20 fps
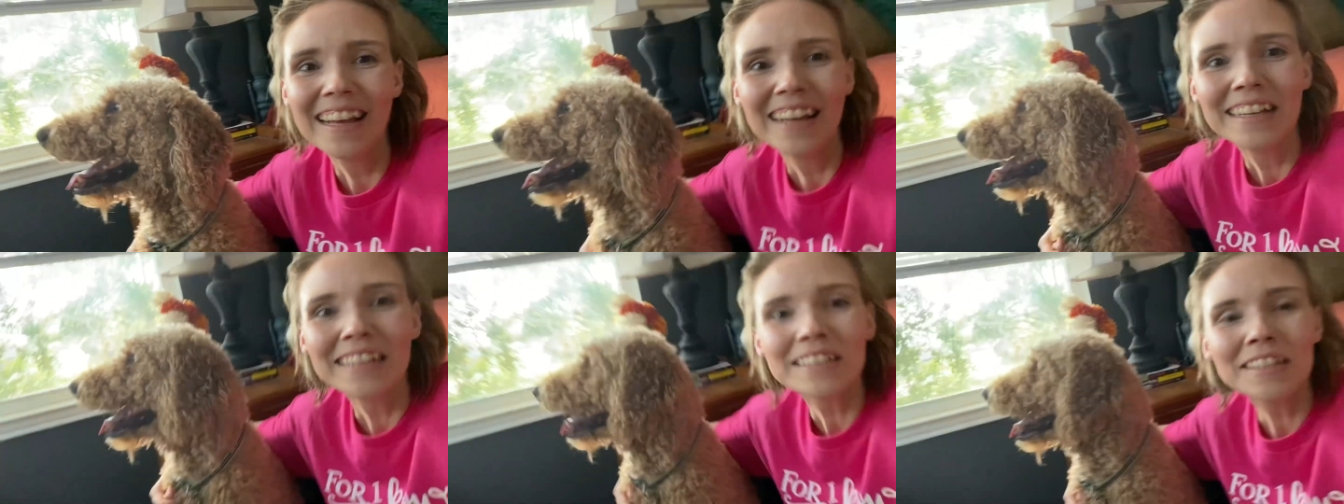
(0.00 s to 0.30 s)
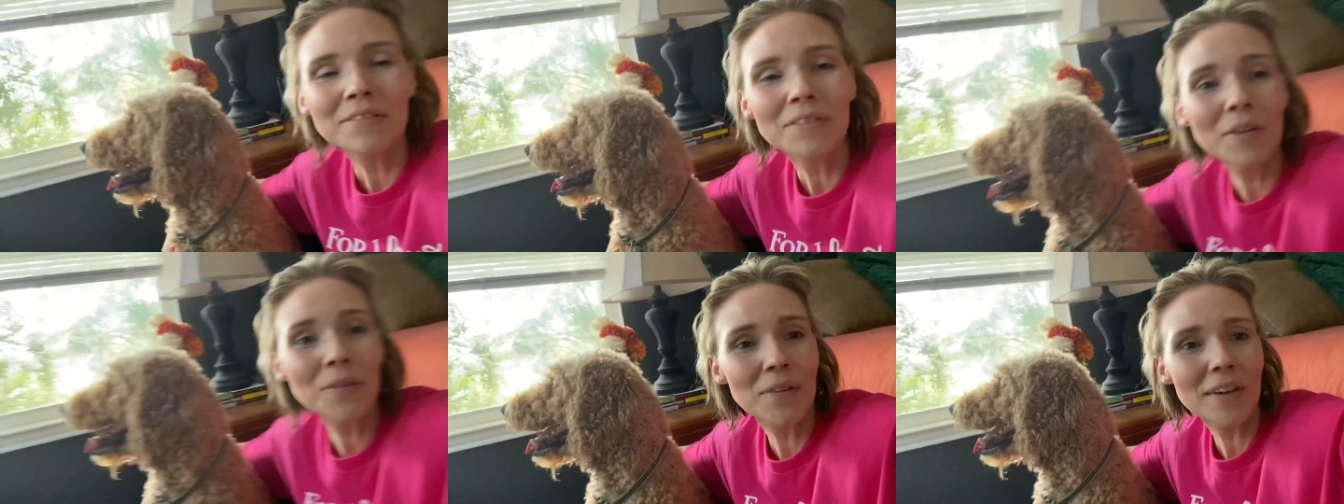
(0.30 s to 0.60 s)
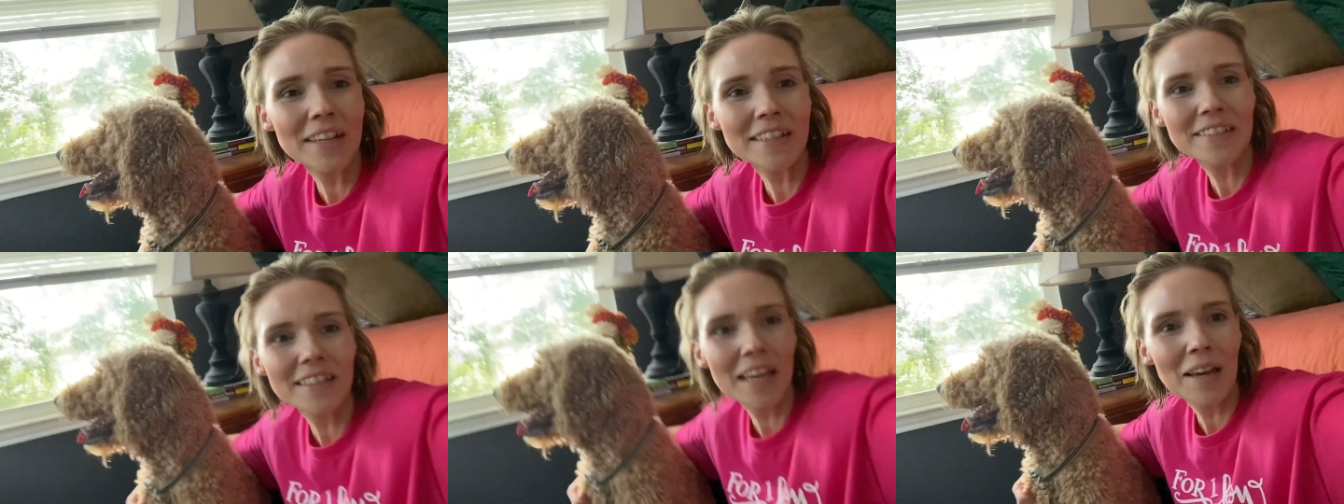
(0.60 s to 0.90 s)
Sometimes when I
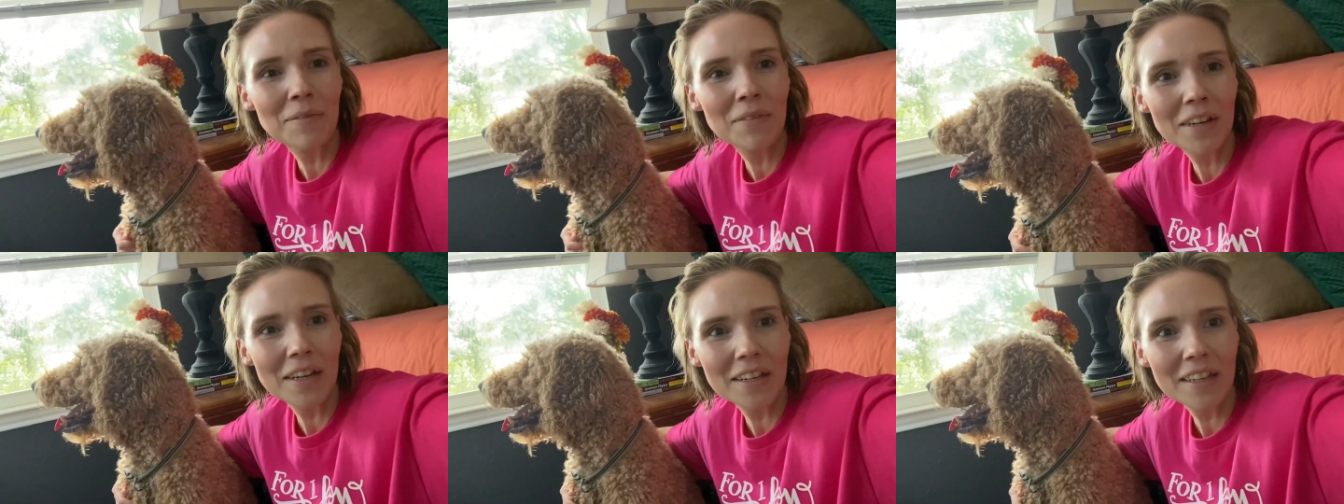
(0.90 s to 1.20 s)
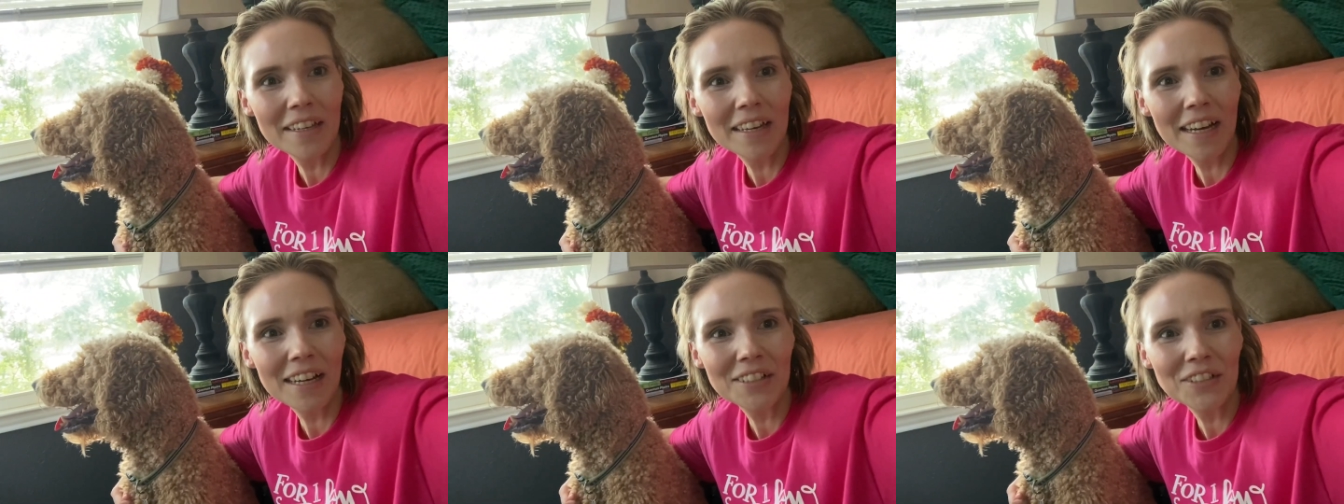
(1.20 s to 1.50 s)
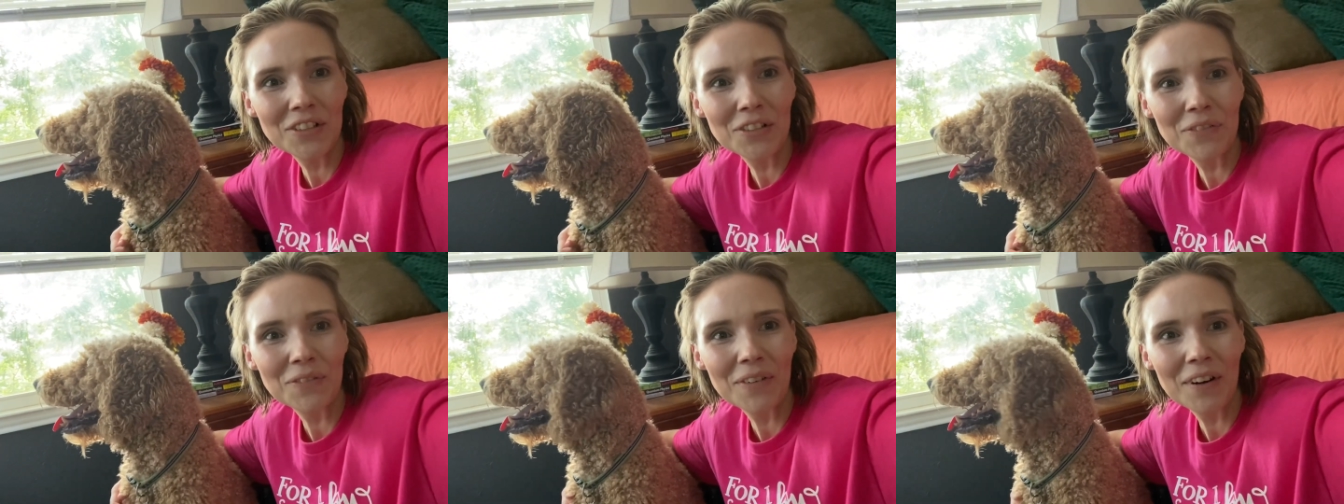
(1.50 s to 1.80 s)
say I'm going to cut
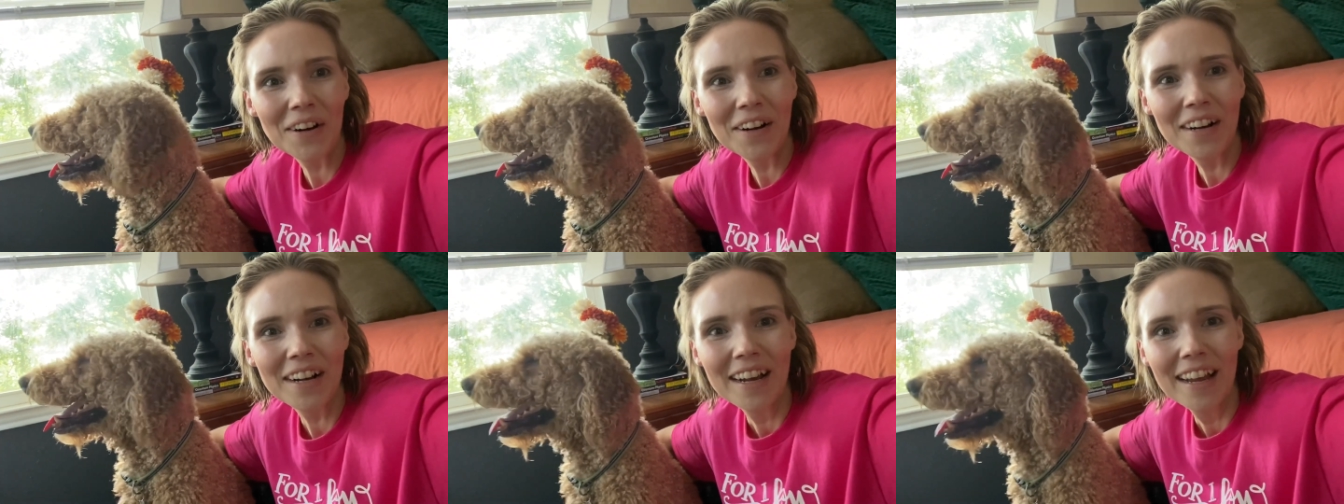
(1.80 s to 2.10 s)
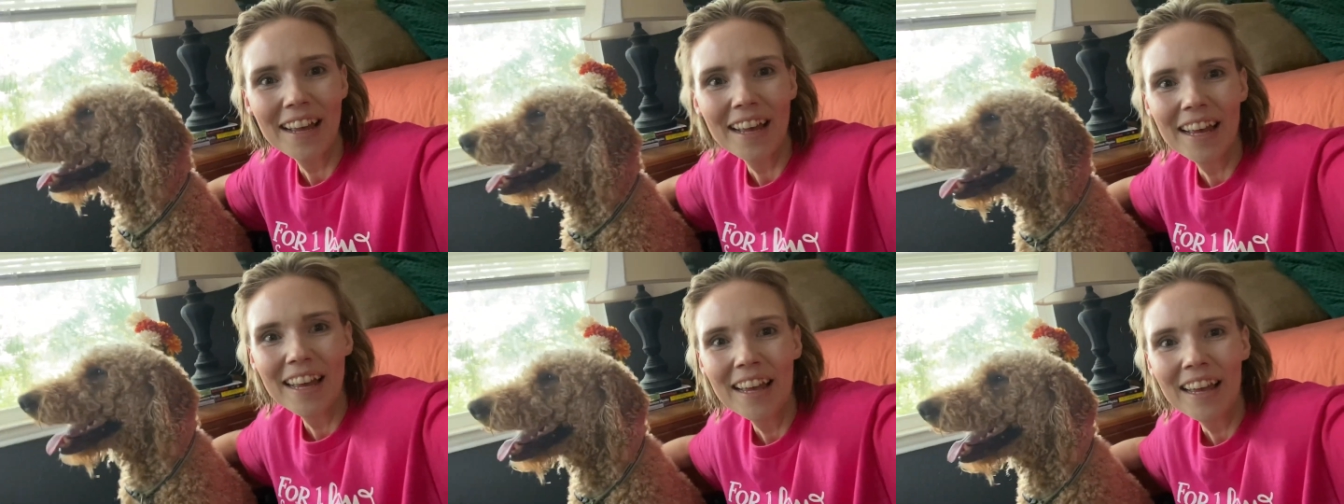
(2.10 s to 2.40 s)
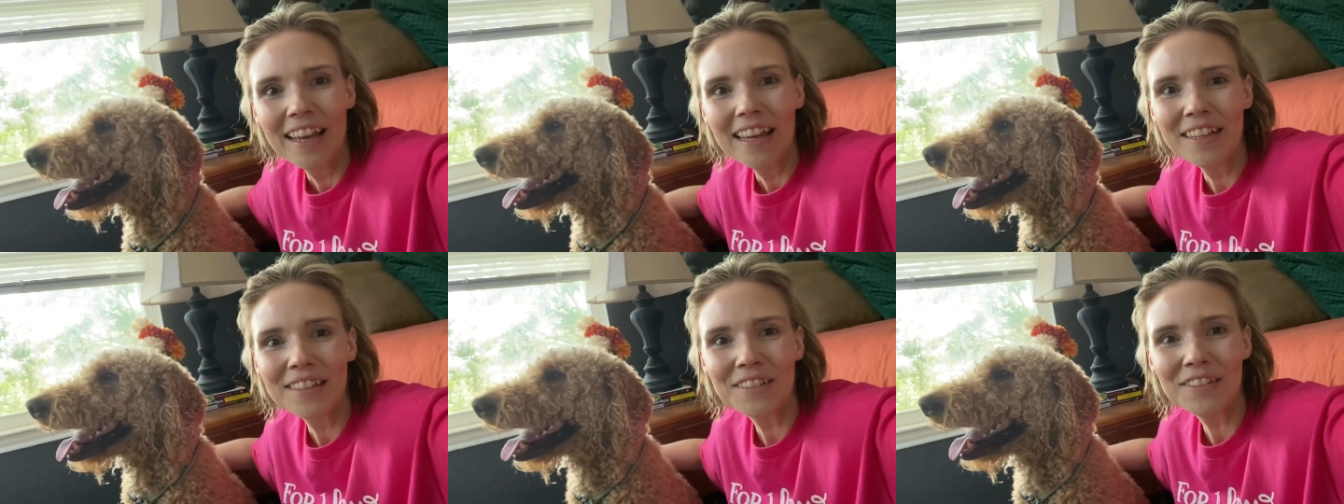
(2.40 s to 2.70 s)
your fur,
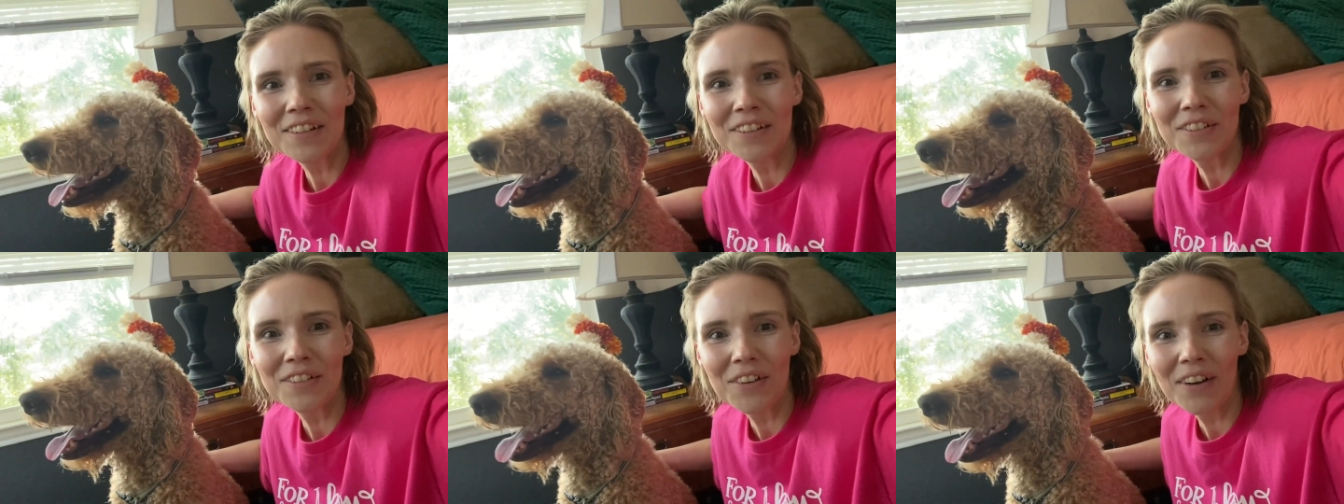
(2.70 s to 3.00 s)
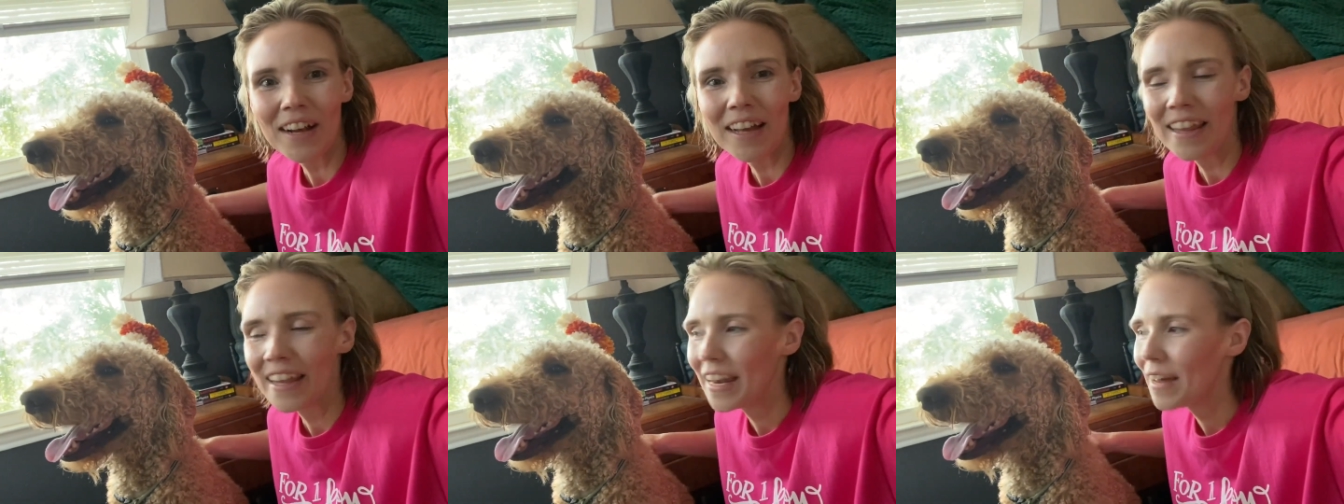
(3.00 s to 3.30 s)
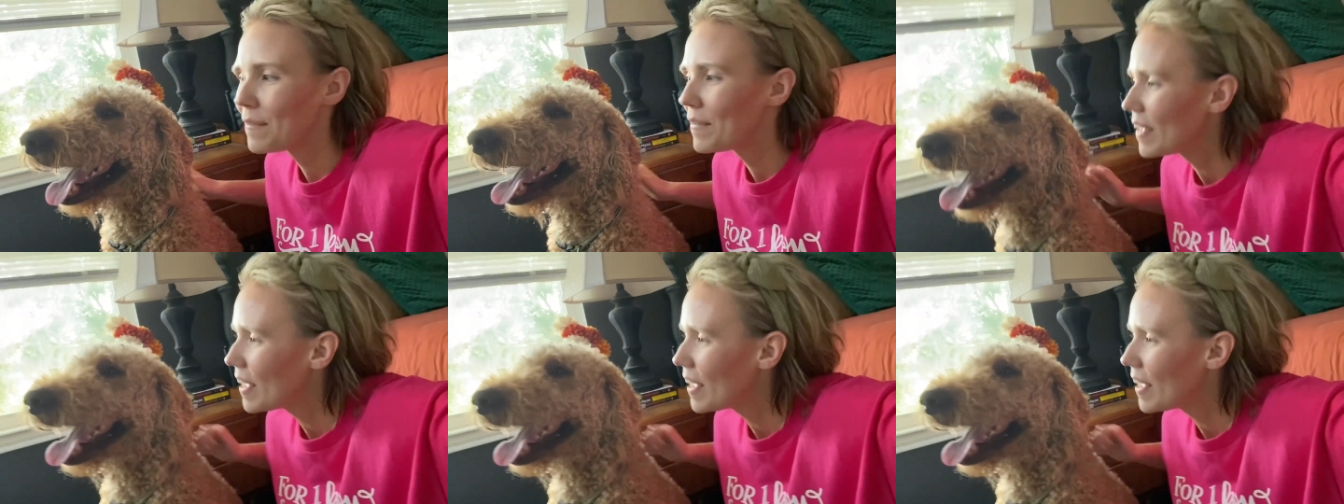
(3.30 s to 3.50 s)
he starts growling at me.